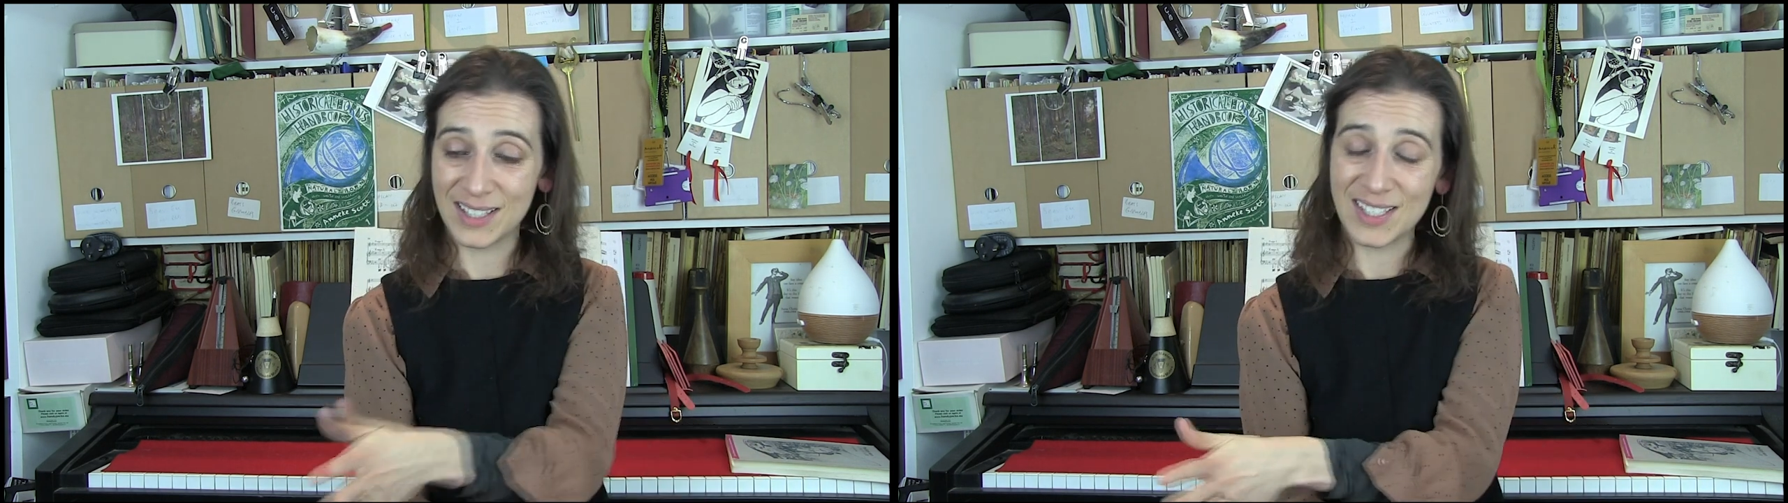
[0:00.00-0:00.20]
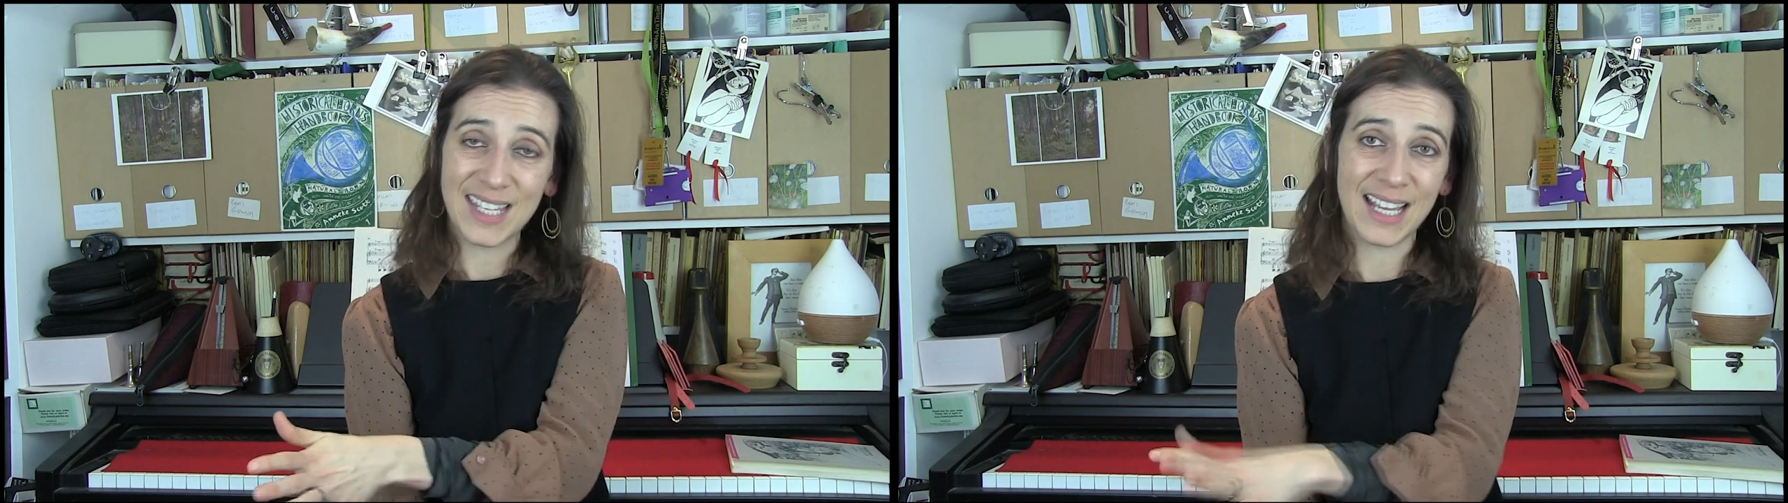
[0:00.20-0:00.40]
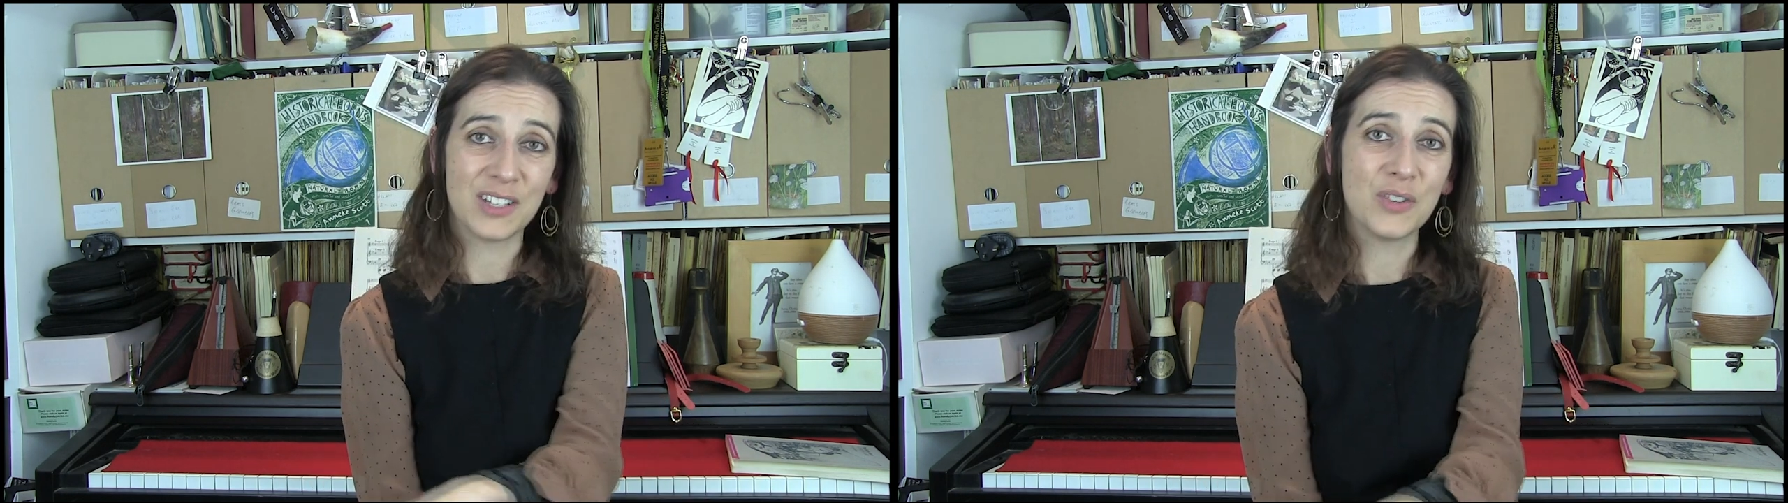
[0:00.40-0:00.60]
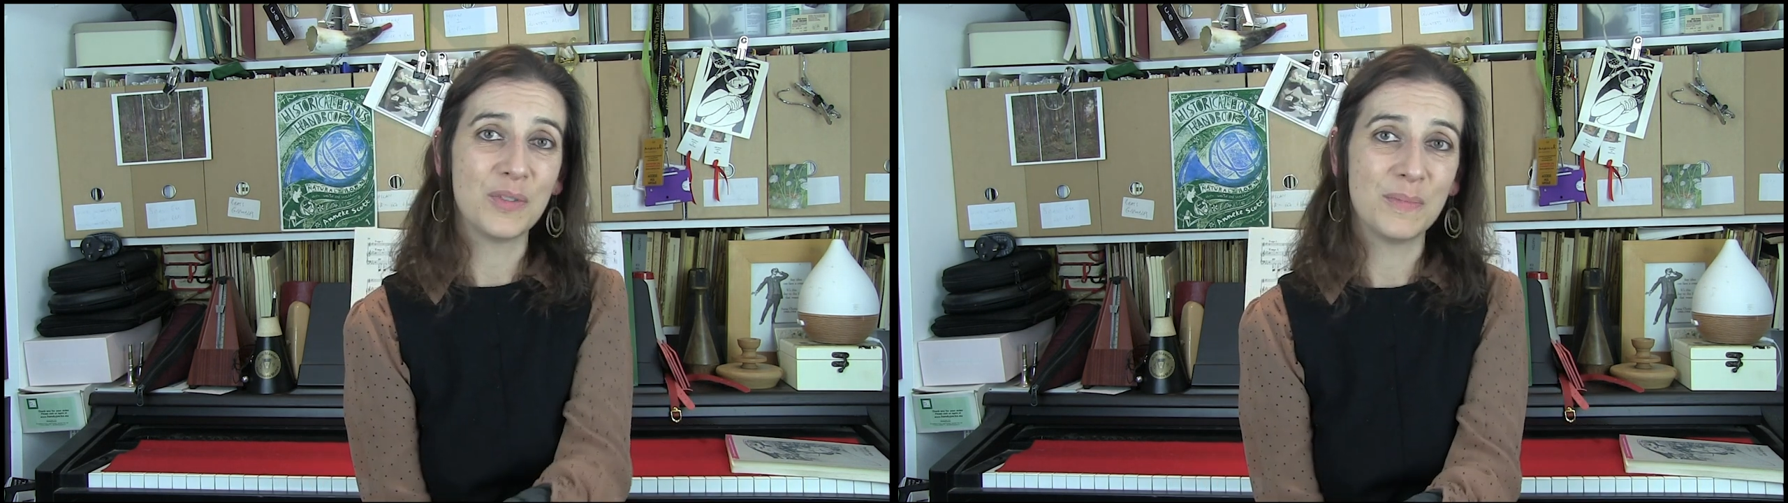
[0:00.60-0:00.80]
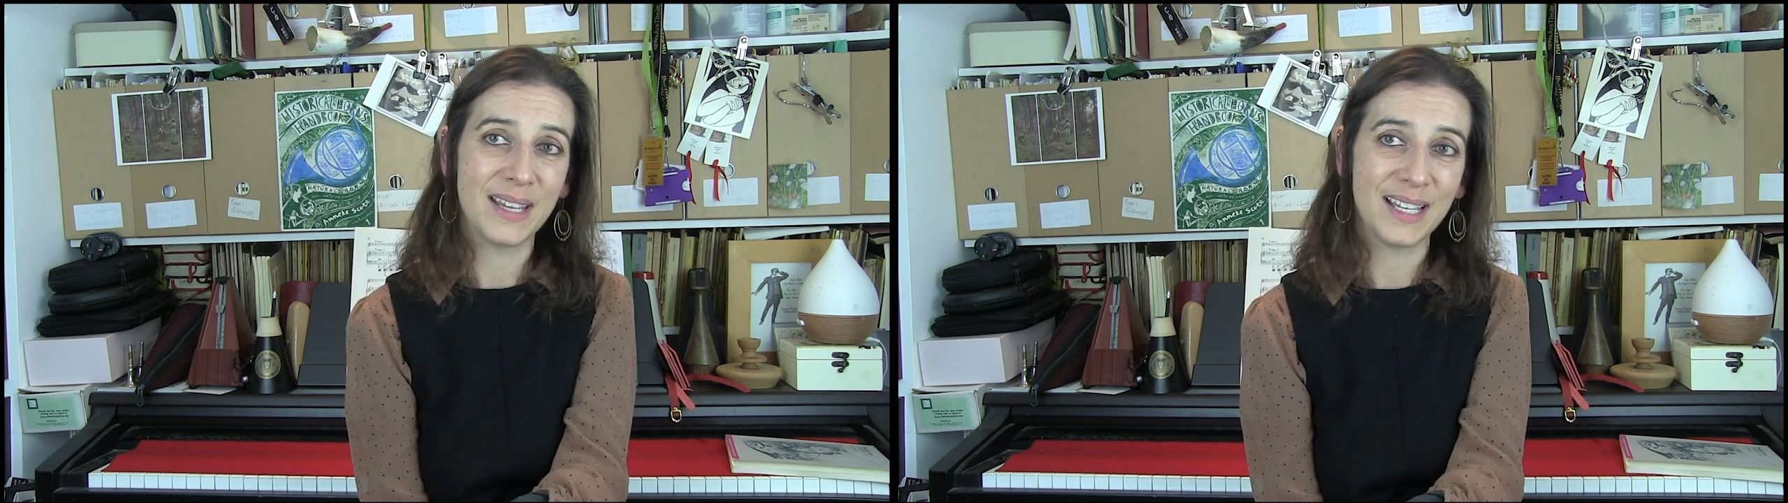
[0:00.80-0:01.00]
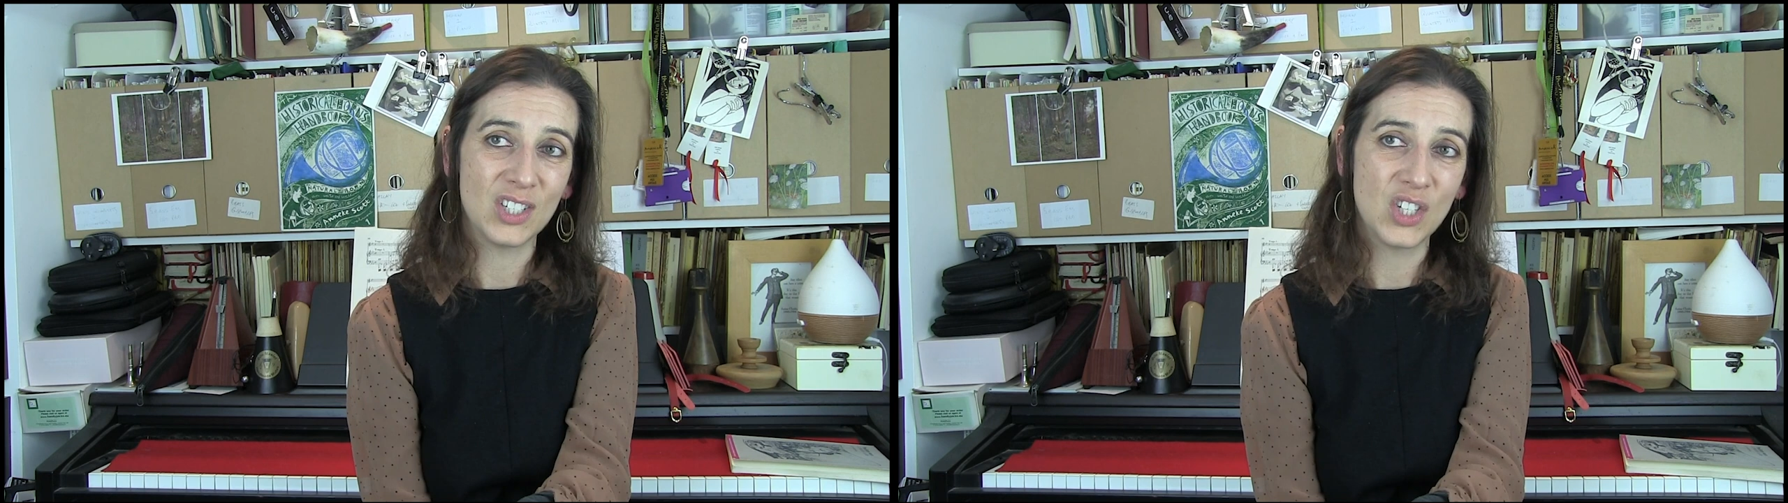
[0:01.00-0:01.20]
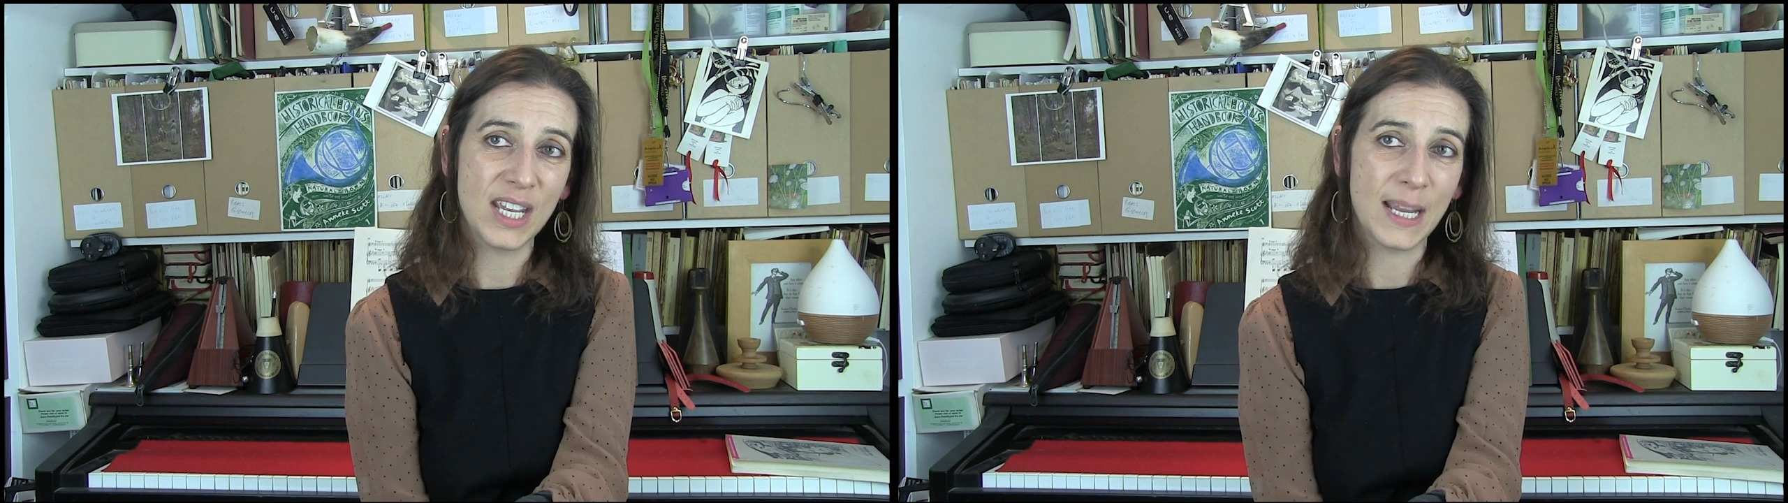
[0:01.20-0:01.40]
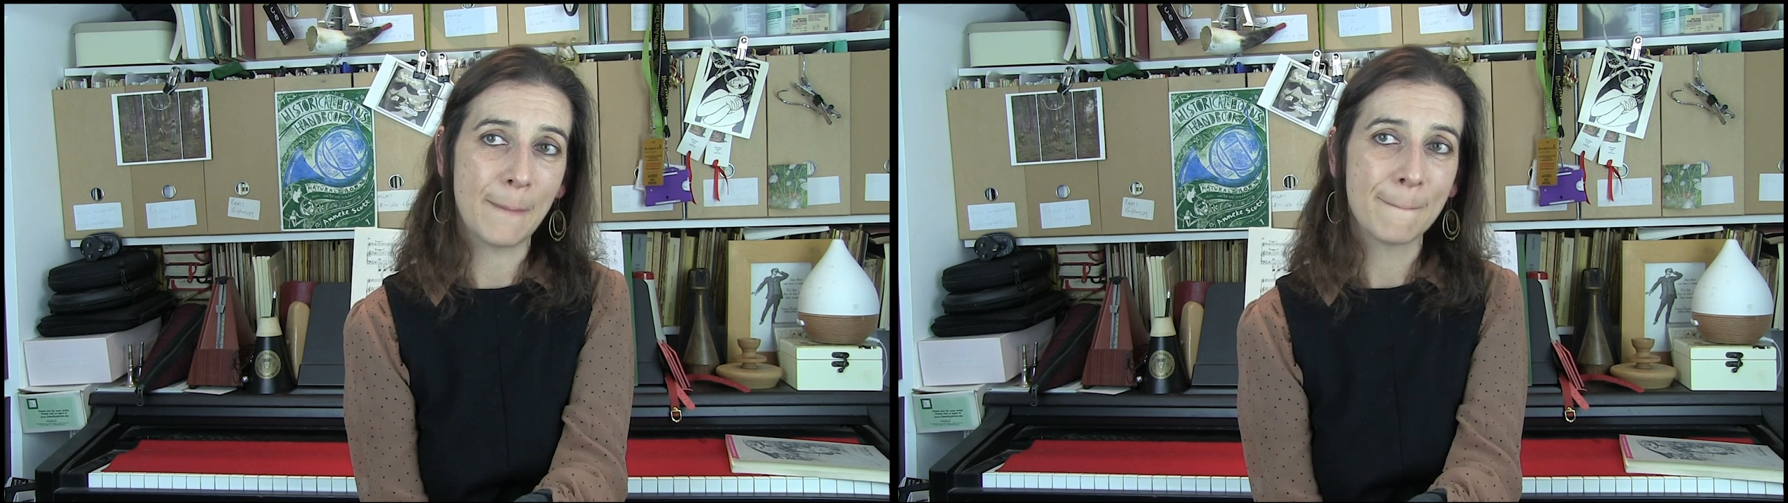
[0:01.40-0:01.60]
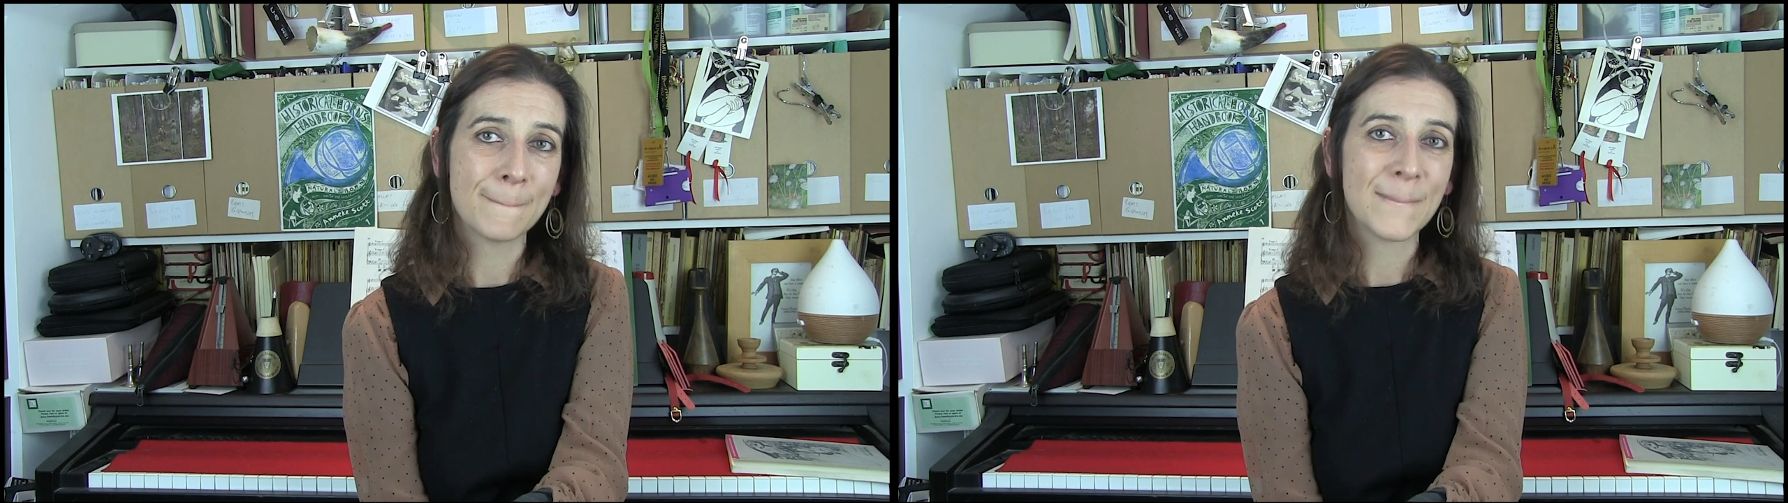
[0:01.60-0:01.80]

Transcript: and the second horn being in G.